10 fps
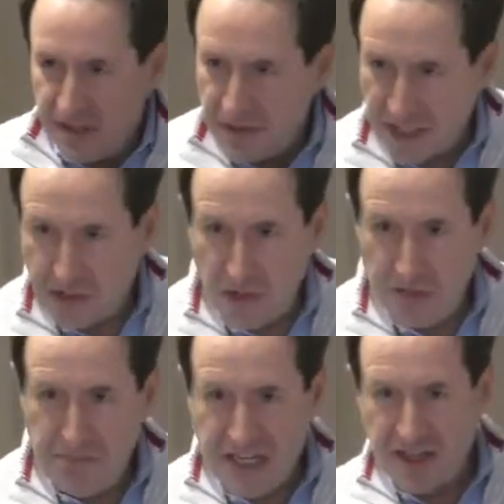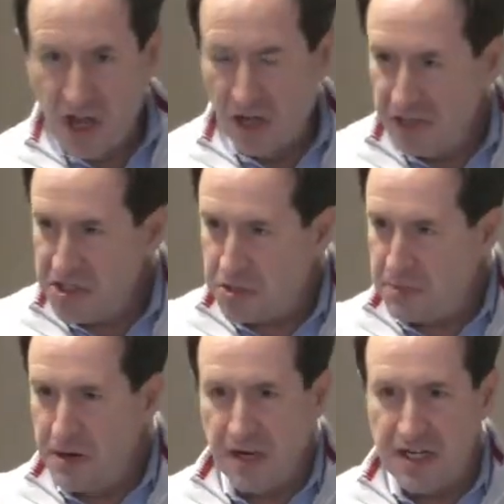it could be the Holy
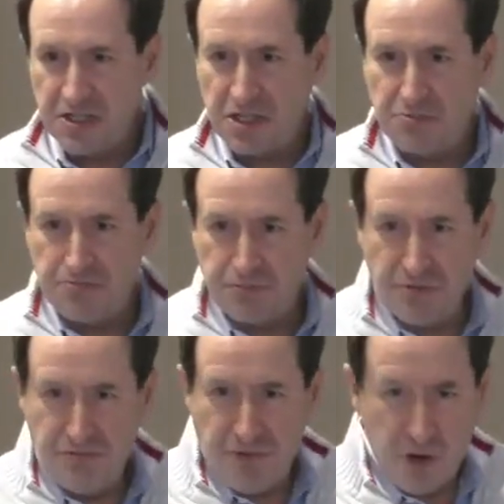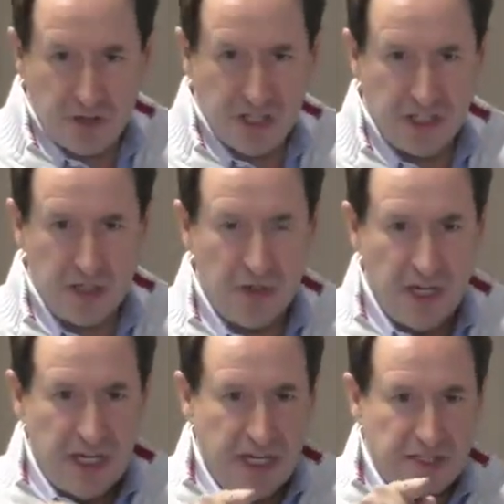Spirit is provoking you,
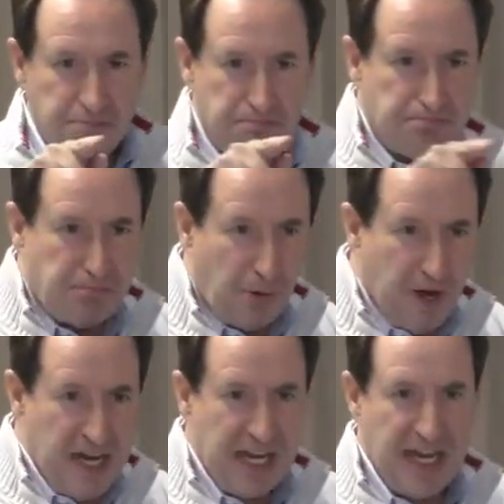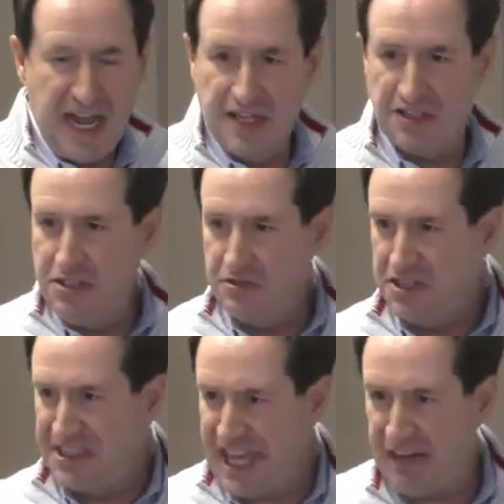is pointing it out to
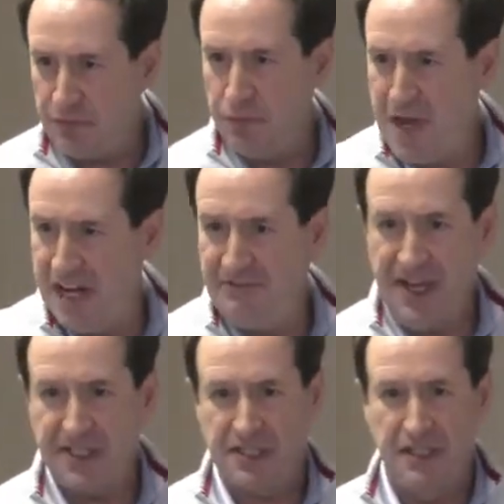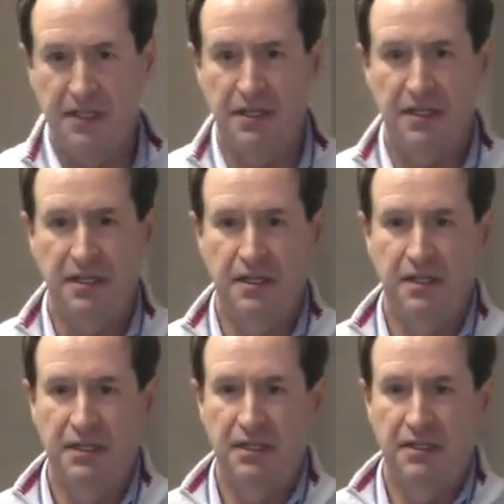you. Get rid of it!
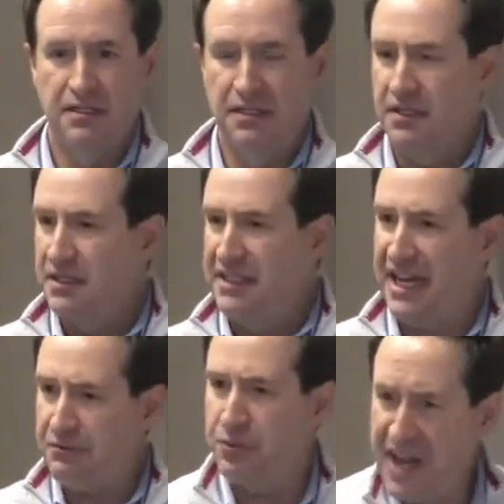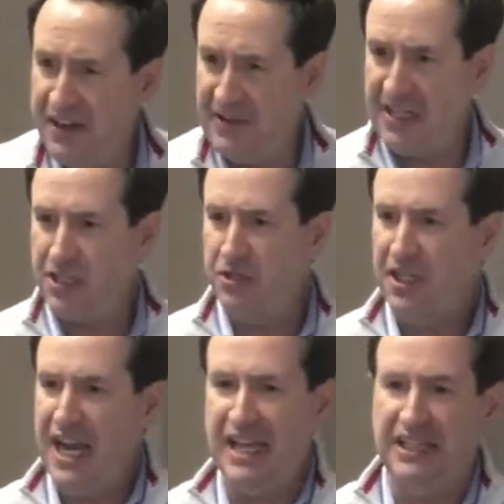Get rid of it! You
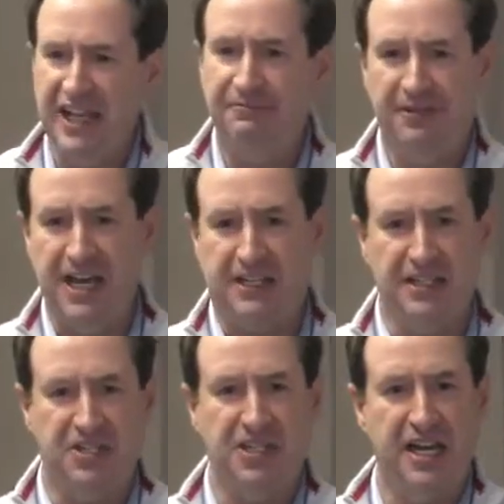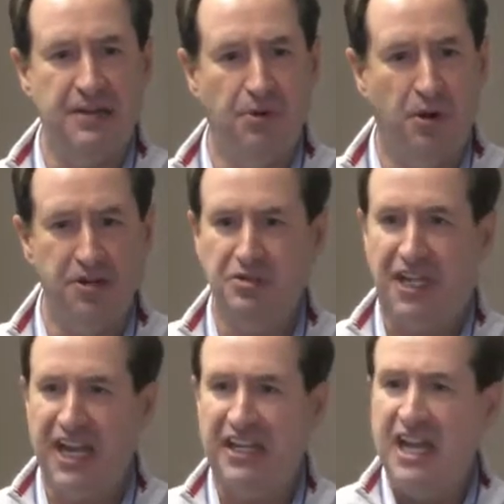can't live like this anymore. You
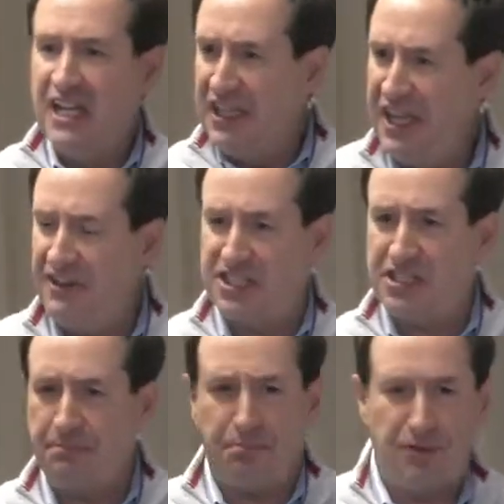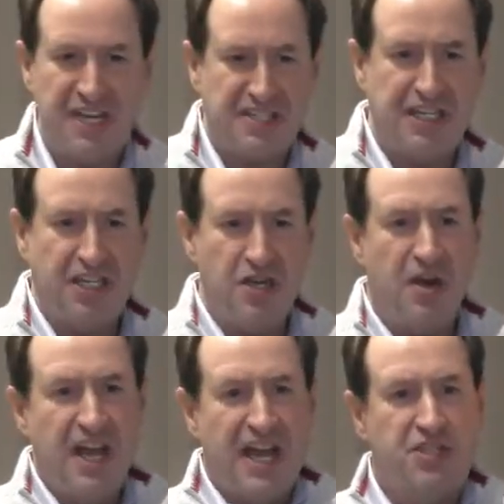can't live. It's depressing
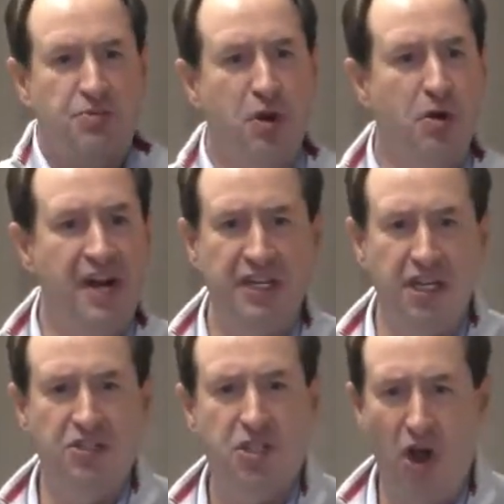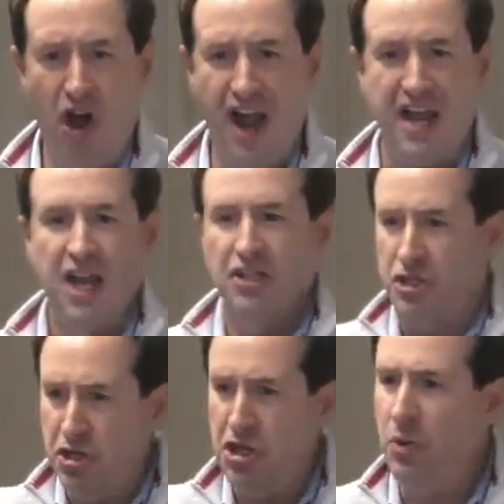you. It's ruining your joy.
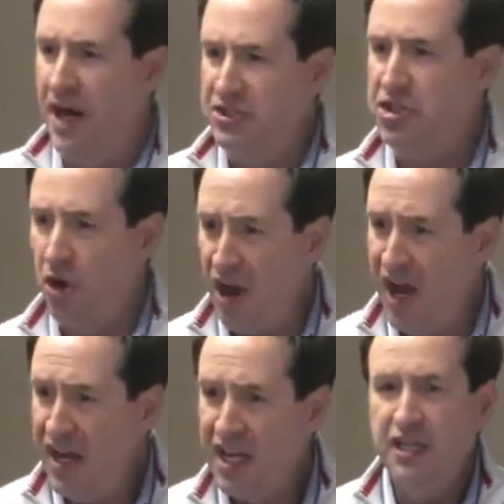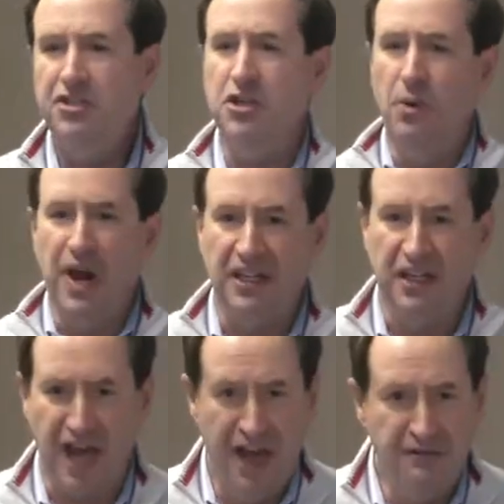Do you want joy? Do you want
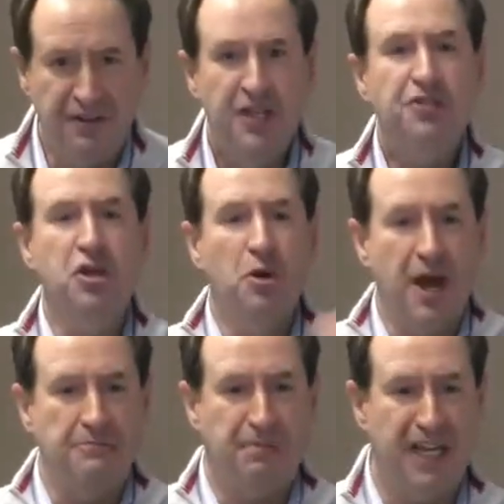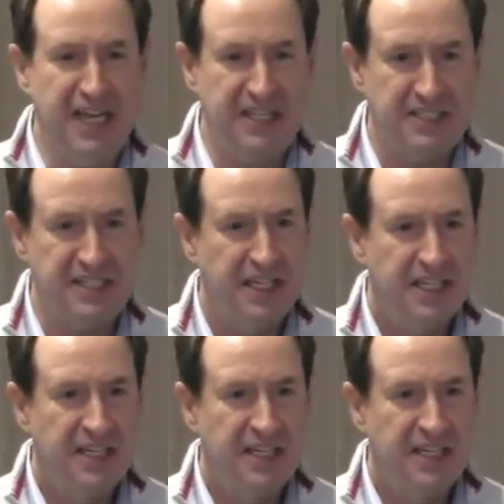love? Do you want peace?